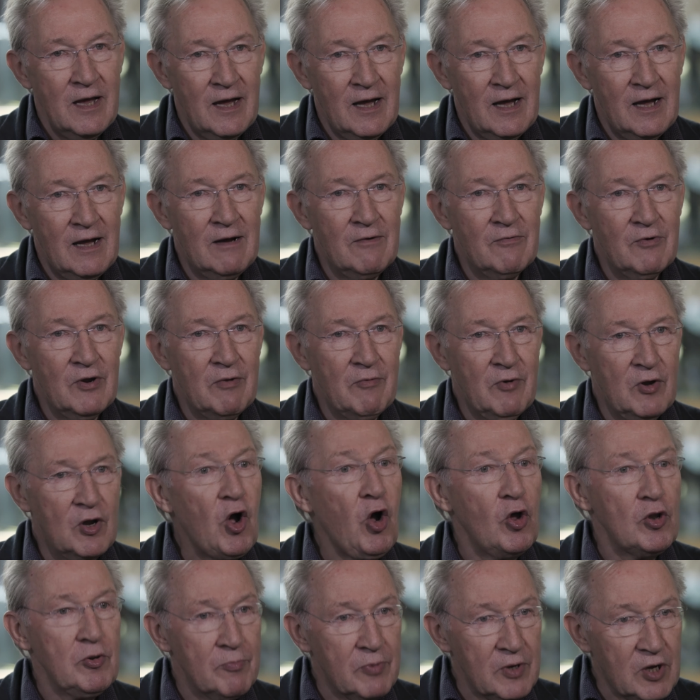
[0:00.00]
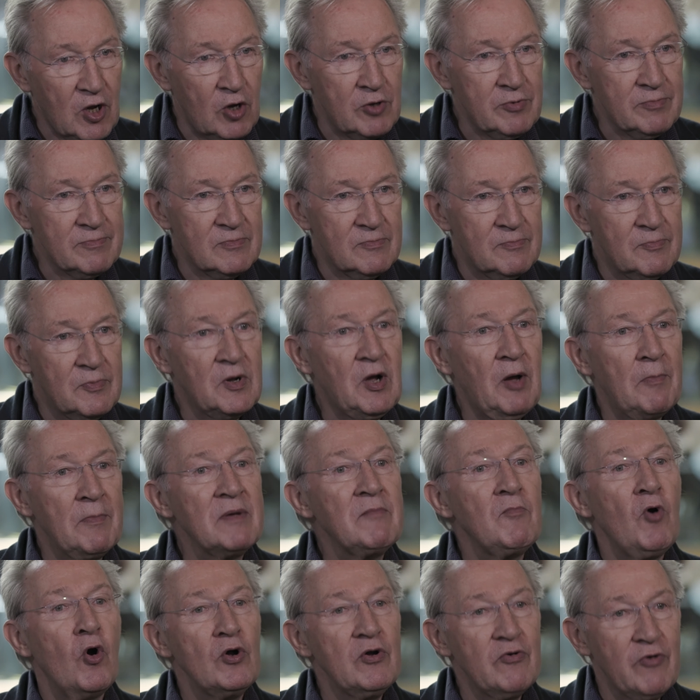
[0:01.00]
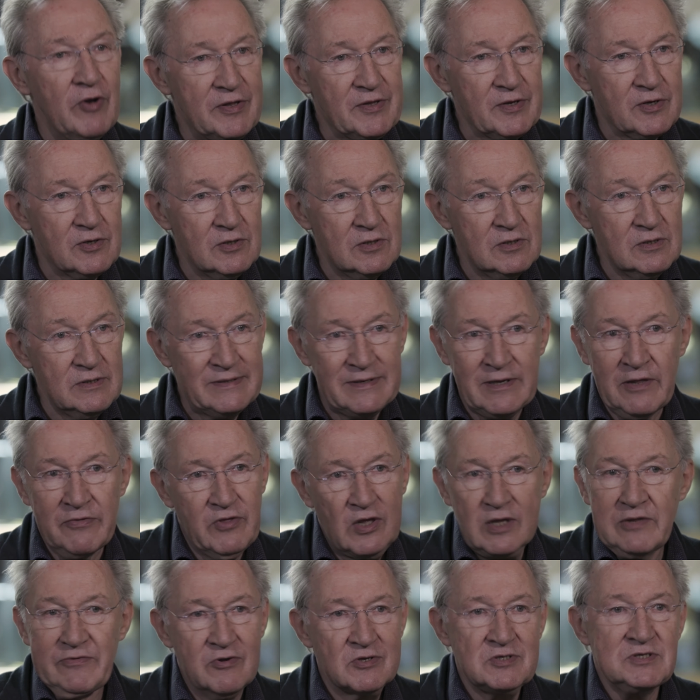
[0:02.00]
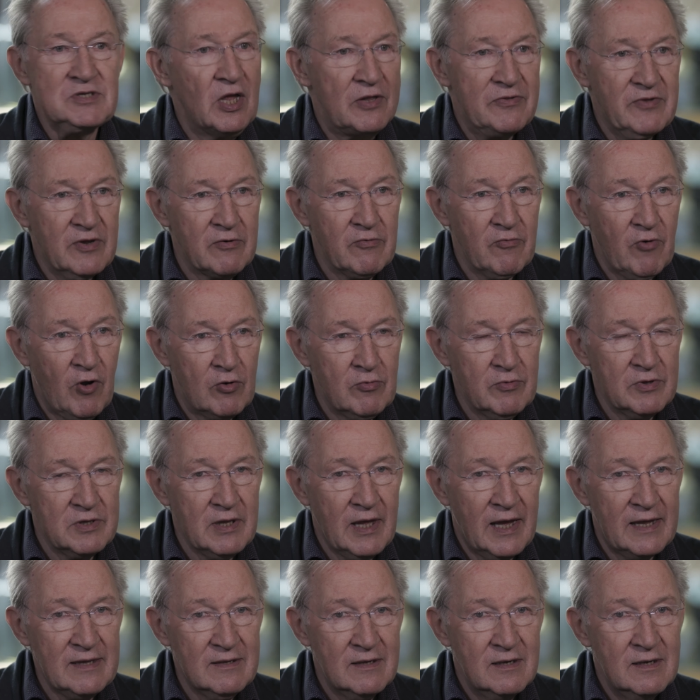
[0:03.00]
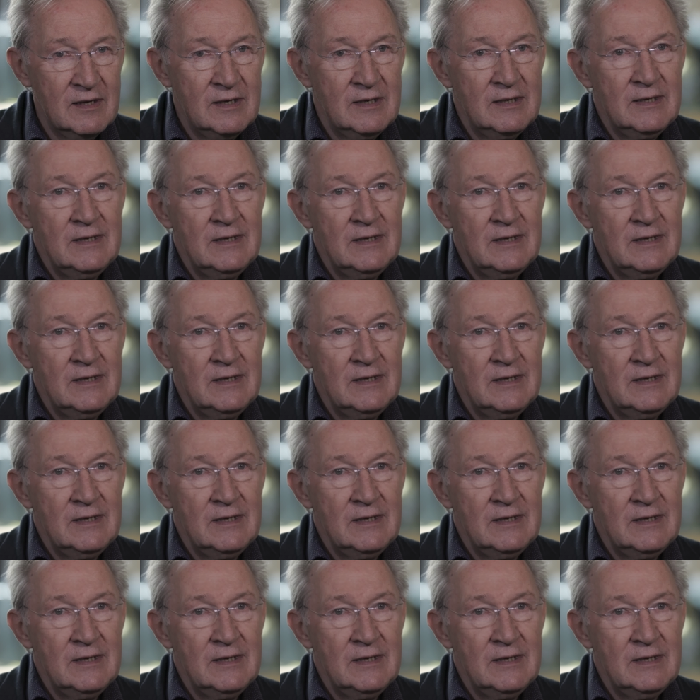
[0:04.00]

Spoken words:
we're becoming more critical, and I think there's nothing wrong with that.